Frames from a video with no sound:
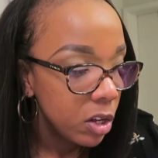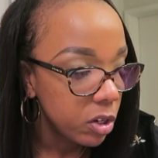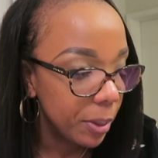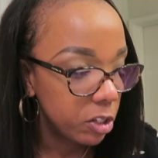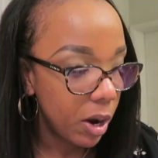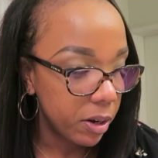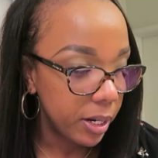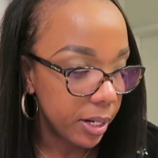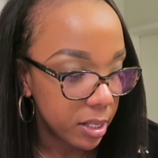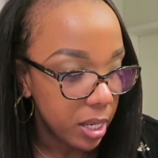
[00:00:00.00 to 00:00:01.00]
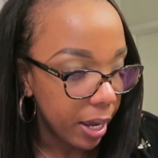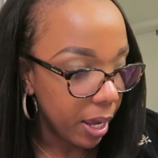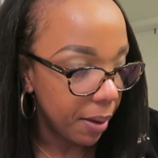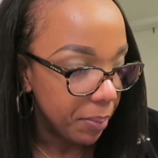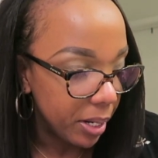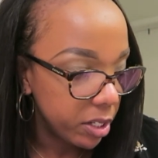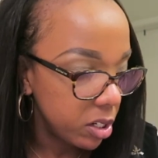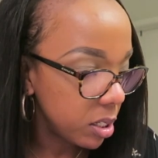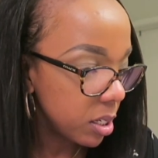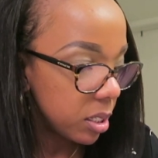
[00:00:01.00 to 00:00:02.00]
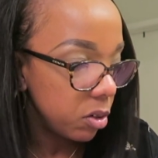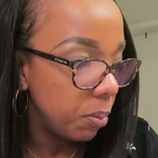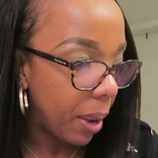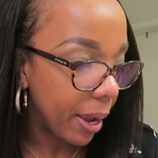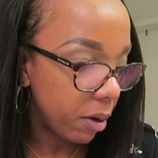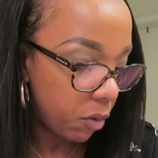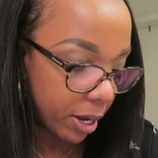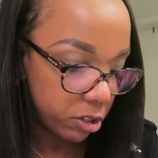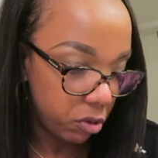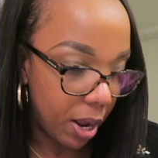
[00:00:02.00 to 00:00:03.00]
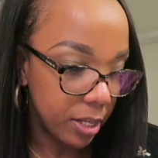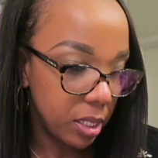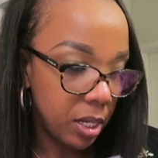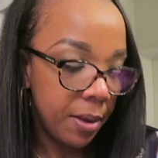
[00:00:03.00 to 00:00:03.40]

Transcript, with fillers: So I'm gonna try it on in a second, but it's just this little black and white dress